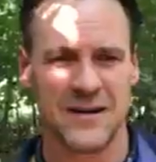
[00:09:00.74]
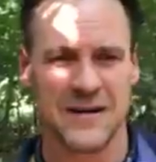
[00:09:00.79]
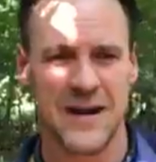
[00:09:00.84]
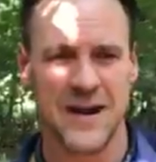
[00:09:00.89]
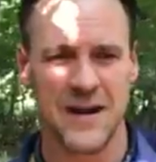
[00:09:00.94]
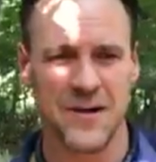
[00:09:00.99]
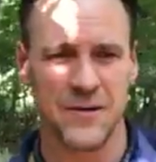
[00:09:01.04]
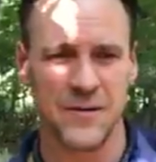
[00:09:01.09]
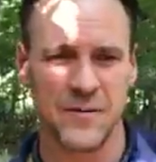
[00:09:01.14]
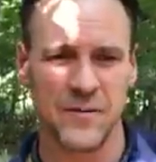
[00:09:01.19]

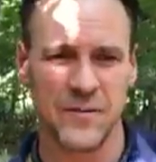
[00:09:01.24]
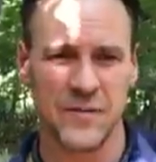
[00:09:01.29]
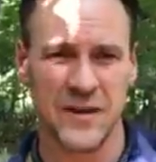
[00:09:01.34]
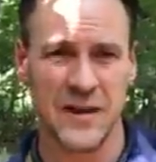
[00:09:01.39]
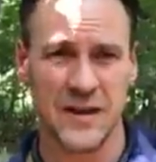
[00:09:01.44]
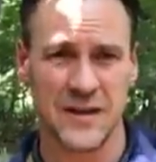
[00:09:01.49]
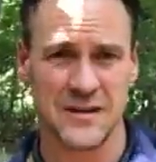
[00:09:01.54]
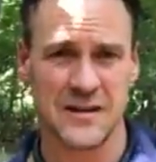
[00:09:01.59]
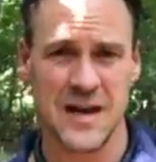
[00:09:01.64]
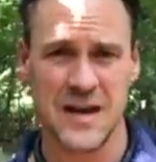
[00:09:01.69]
Now,
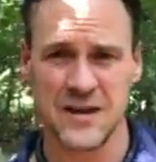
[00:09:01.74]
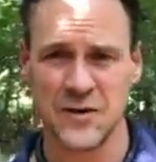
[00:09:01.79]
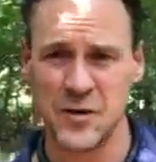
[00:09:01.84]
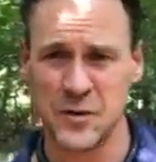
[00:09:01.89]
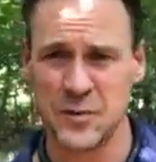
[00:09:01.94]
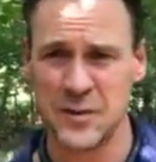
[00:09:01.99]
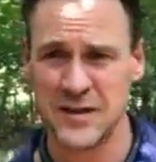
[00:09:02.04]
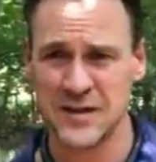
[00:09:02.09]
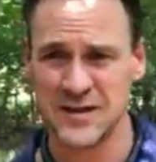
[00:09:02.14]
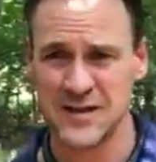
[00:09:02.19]
Ty
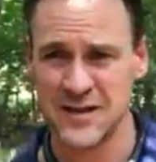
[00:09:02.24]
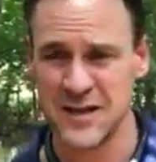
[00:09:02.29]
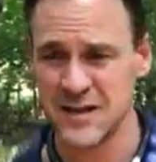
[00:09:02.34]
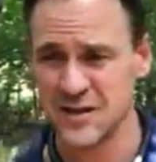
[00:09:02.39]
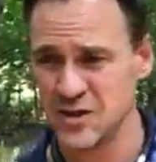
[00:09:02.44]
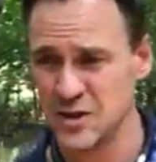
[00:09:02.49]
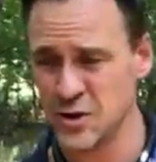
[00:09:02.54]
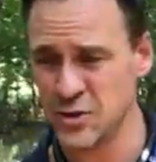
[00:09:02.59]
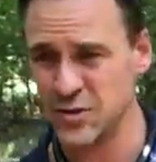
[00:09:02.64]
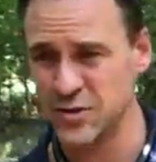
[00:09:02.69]
Lopez
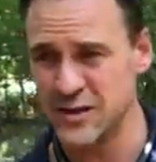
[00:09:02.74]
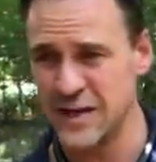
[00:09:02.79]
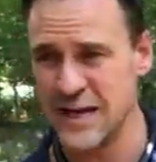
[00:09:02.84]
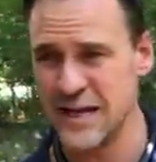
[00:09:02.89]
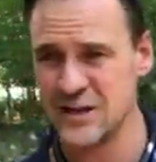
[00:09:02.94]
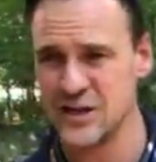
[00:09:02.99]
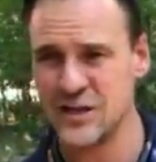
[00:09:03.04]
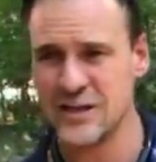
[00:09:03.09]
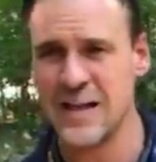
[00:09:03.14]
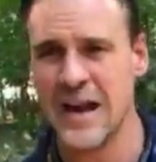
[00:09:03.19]
says use
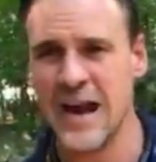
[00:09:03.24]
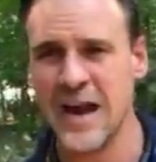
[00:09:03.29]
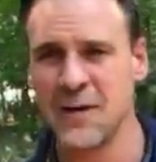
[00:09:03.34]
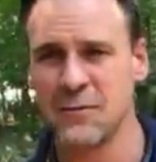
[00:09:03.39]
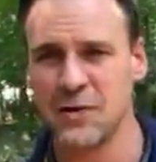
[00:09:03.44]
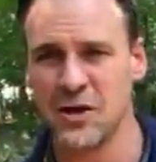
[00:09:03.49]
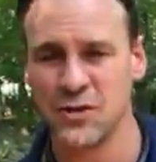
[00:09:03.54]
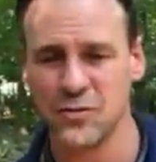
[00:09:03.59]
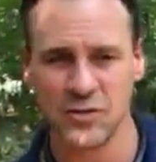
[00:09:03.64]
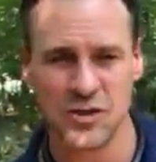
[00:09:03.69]

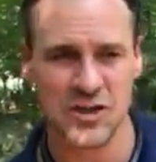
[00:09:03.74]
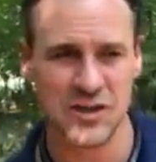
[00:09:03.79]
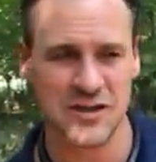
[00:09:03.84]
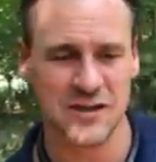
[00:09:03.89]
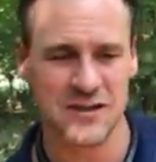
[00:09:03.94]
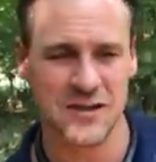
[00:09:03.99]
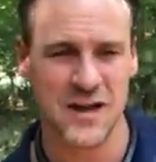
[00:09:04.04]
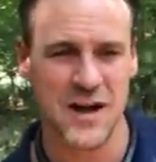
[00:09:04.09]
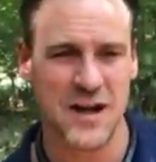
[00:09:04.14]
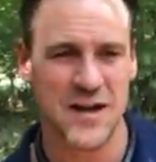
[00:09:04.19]
edutainment, which
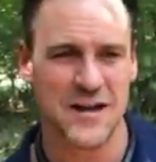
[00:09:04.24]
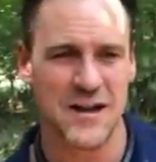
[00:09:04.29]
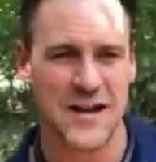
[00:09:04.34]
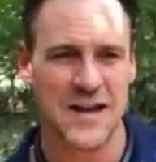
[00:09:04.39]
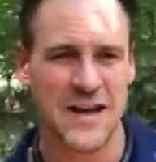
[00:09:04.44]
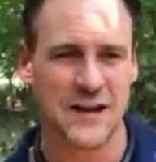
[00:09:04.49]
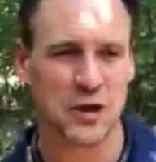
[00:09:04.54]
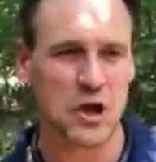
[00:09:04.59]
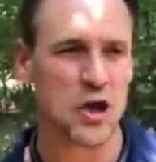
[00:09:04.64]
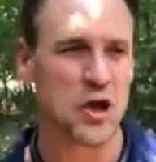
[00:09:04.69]
is
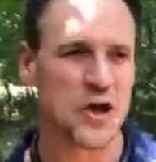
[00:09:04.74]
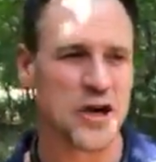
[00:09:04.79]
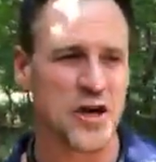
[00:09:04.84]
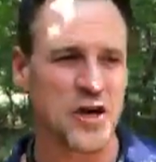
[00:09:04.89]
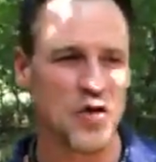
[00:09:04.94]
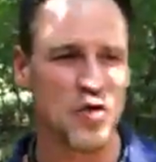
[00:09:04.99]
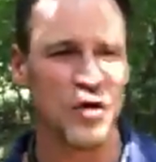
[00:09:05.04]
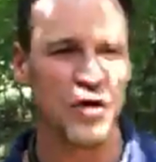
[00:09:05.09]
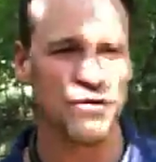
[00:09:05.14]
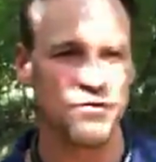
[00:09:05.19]

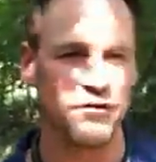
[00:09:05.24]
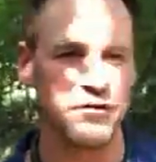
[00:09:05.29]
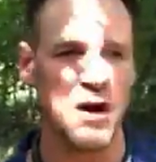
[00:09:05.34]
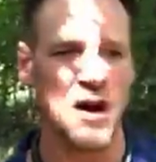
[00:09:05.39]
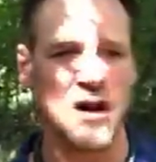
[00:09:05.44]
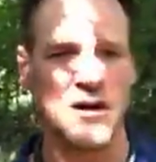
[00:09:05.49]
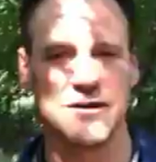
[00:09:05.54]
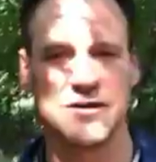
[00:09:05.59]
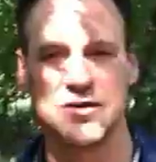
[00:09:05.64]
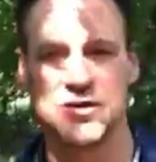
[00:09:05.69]
learning with
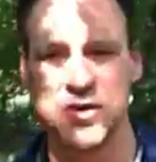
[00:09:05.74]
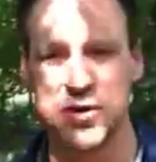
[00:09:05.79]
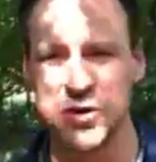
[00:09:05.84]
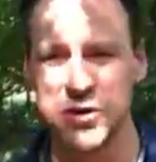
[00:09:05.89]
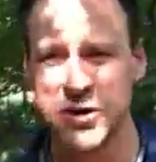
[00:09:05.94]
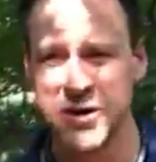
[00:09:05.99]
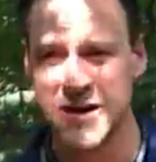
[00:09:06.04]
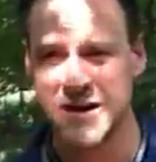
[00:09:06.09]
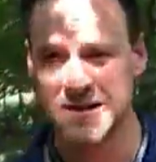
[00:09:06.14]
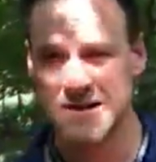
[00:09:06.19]
fun.
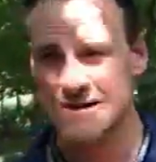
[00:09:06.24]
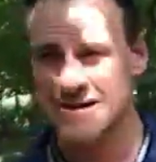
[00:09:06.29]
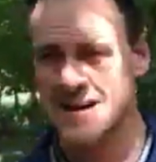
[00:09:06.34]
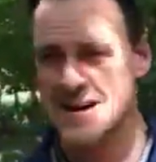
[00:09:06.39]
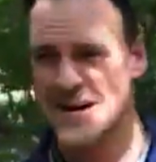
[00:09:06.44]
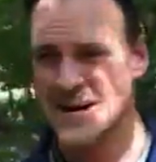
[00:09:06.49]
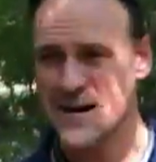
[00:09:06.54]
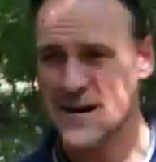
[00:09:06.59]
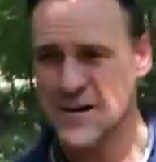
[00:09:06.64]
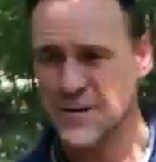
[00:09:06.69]
So
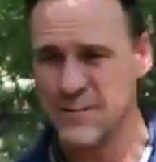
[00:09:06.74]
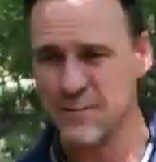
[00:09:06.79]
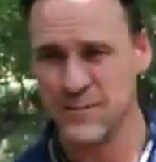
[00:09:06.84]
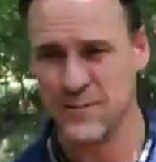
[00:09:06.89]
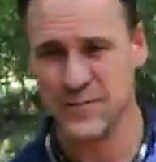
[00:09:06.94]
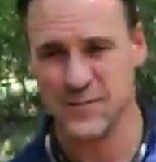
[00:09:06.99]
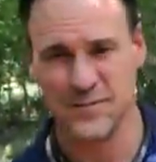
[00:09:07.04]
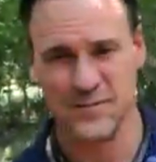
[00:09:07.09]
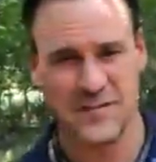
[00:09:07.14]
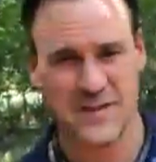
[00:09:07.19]

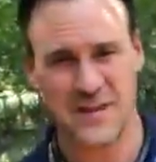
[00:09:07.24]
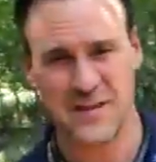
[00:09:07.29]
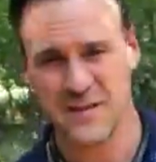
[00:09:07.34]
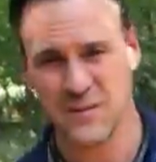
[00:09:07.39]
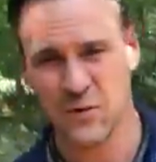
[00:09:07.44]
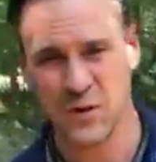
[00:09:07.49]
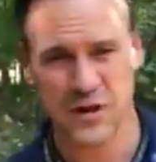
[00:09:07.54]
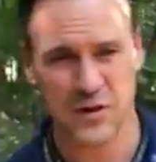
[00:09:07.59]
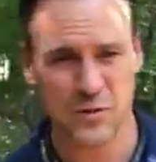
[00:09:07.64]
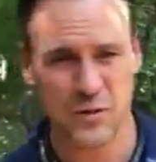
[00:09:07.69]

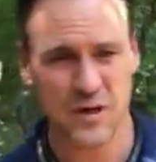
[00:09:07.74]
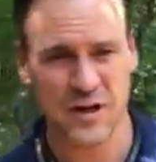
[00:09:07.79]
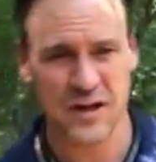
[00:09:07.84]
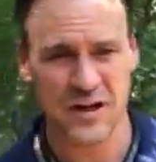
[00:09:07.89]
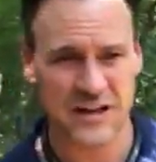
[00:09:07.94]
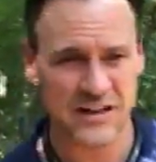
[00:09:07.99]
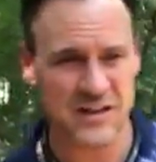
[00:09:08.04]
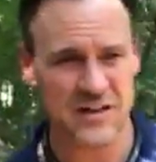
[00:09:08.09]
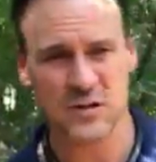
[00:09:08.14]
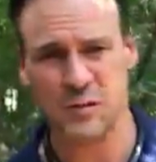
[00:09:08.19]
we're
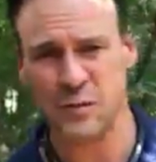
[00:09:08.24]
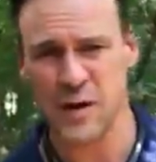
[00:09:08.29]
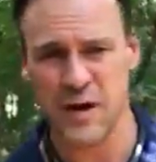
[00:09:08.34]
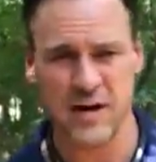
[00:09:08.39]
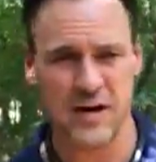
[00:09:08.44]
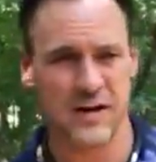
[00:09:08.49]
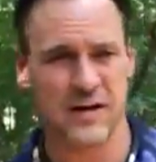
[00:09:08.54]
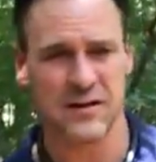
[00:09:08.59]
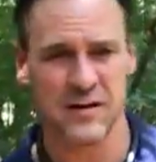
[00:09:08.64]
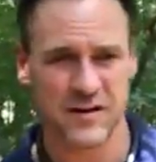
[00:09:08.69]
going to
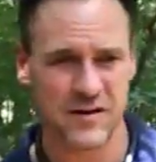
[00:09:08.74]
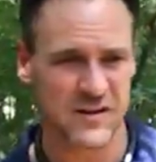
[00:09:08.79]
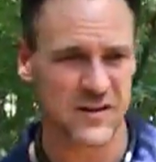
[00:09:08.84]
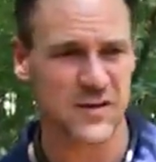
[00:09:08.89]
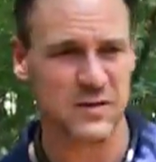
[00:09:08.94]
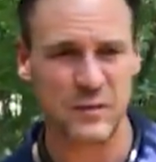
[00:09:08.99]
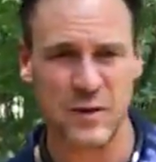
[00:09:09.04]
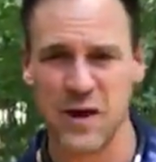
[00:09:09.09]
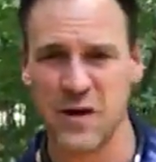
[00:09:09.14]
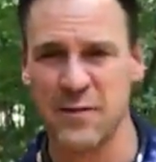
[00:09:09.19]

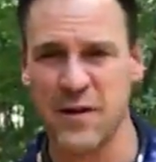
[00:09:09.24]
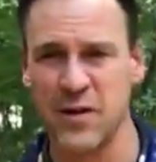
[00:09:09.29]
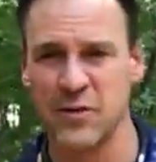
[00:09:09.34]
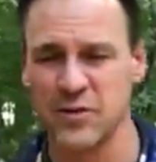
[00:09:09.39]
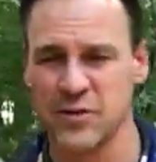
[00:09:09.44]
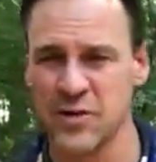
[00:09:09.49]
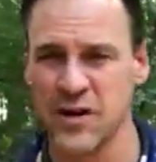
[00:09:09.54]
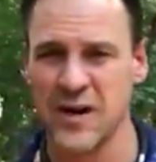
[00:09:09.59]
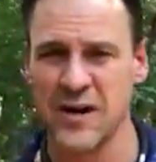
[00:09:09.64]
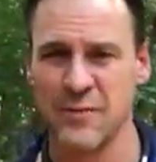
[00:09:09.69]
experiment
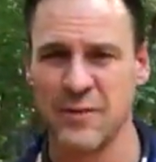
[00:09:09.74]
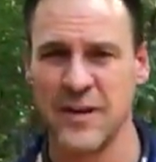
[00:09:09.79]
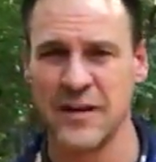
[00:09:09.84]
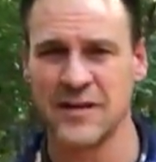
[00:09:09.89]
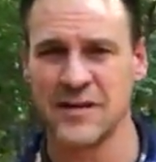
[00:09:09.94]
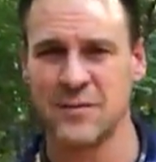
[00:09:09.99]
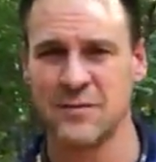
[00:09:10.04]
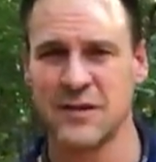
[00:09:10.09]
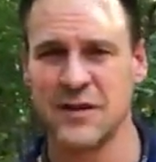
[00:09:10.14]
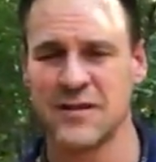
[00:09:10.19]
with trying to make
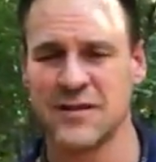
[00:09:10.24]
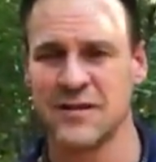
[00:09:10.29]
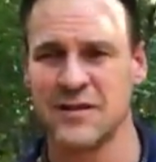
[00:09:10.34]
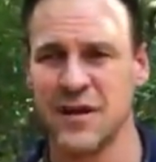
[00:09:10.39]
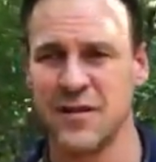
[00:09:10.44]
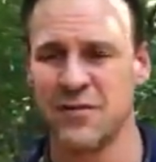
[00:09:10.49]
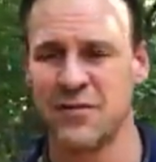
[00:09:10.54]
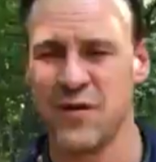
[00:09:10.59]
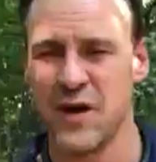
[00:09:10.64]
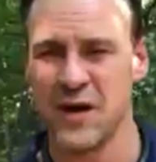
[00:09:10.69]
some of this
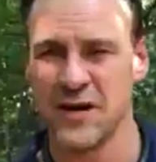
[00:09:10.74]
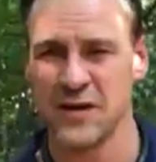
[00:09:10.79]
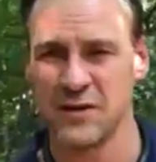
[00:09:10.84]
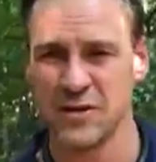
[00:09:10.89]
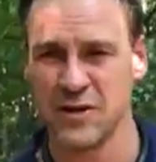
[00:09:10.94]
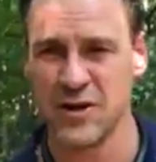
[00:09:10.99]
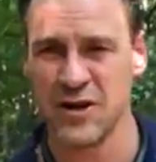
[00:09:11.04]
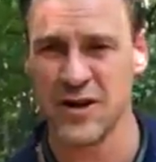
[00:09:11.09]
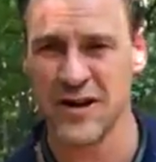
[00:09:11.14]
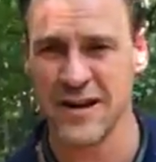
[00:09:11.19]
stuff fun
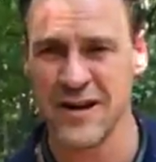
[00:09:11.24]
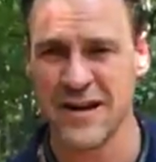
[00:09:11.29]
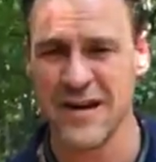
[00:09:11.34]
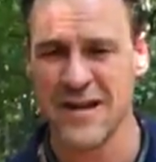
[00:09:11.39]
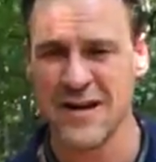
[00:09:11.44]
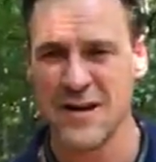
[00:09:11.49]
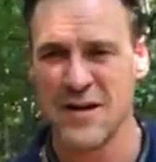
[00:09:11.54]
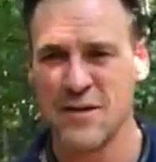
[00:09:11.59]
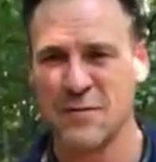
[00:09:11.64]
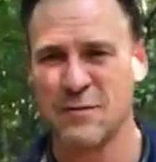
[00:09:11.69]
and learning.
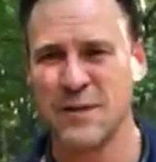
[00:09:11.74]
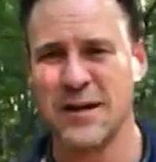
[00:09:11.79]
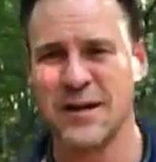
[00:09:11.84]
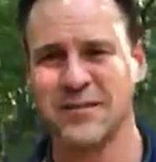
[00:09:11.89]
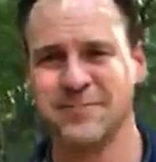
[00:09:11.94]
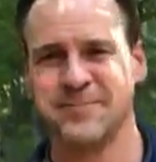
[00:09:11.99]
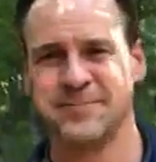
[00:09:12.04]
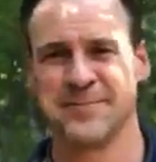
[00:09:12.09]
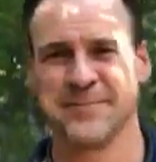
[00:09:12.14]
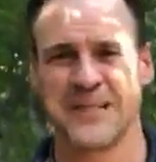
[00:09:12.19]

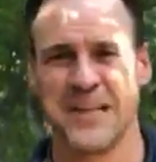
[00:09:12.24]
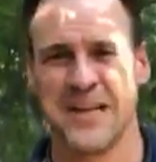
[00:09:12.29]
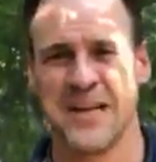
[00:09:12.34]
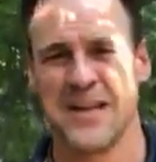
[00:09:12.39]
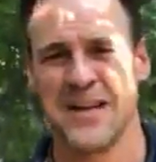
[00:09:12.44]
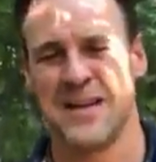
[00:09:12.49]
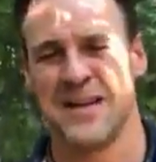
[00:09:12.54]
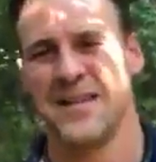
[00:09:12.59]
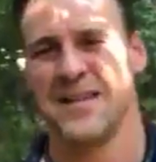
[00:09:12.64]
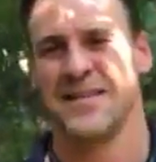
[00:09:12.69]
But
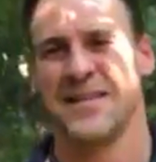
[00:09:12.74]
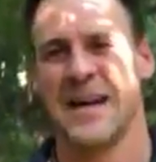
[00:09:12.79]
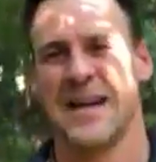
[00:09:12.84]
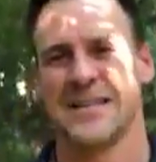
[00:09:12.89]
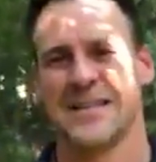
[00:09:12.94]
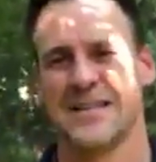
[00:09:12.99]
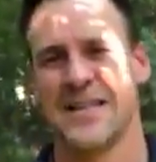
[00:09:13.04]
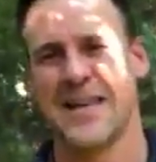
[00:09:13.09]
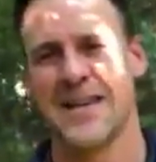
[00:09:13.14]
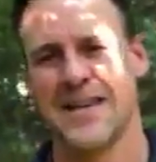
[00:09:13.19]

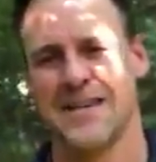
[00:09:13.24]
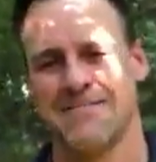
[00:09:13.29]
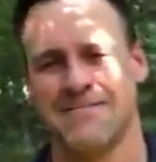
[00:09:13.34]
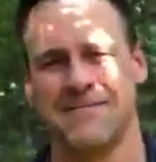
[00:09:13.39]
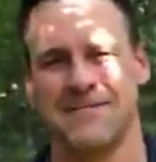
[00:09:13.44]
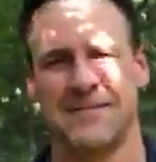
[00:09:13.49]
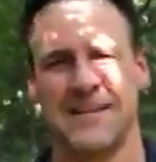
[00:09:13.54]
that's it.